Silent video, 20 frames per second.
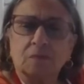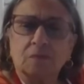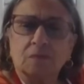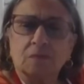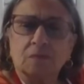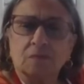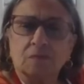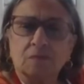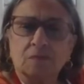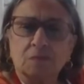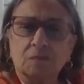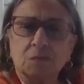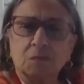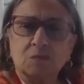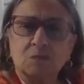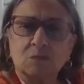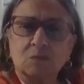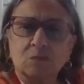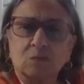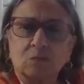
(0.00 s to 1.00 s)
So
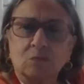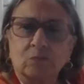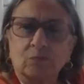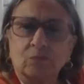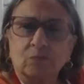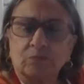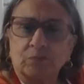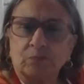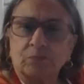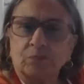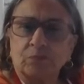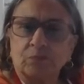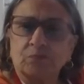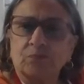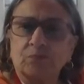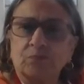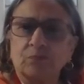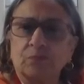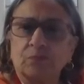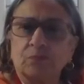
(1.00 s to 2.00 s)
I usually
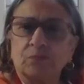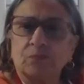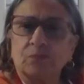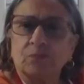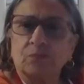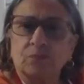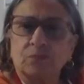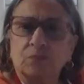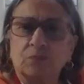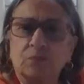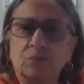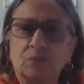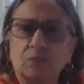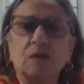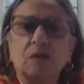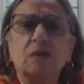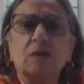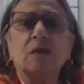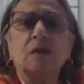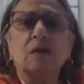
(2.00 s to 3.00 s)
just drizzle it in,
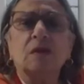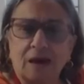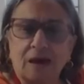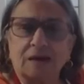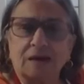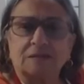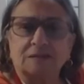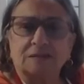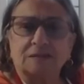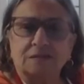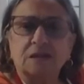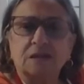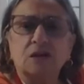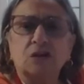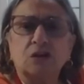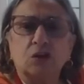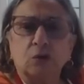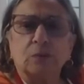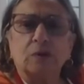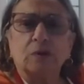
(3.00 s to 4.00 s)
but for
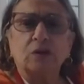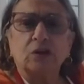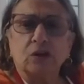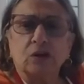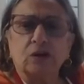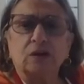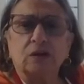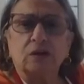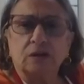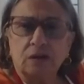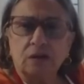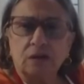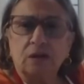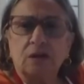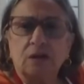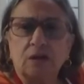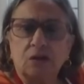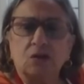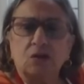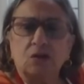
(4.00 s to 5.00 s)
anybody measuring,
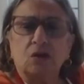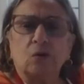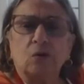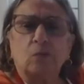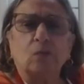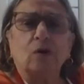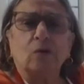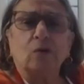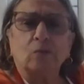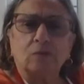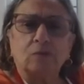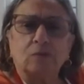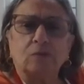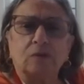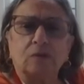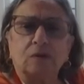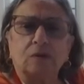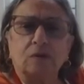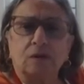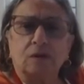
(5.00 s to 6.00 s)

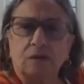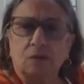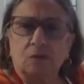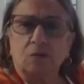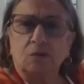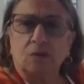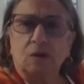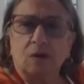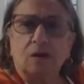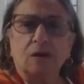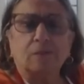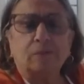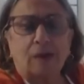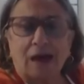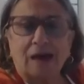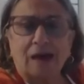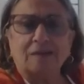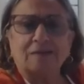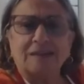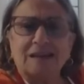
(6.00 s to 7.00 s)

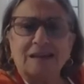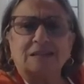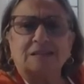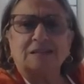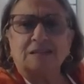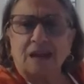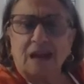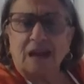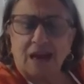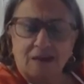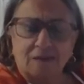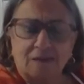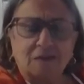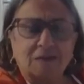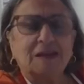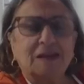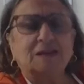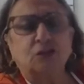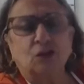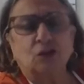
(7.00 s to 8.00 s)
at
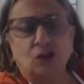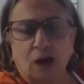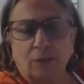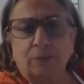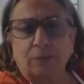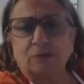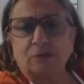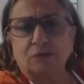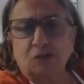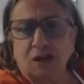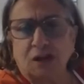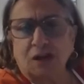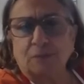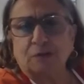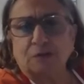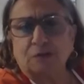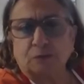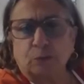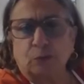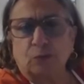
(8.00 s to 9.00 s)
least a couple
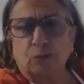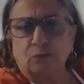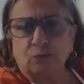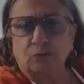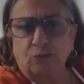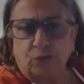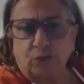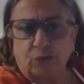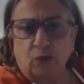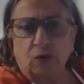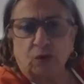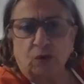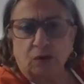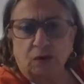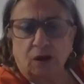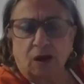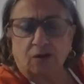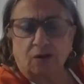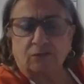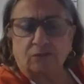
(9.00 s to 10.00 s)
tablespoonful
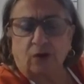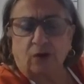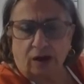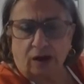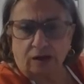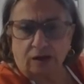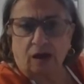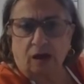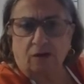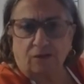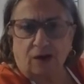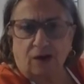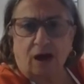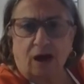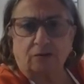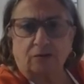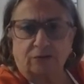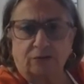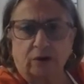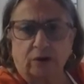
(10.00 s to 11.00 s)
of
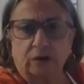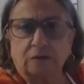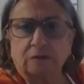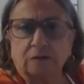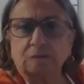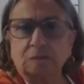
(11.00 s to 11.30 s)
olive oil.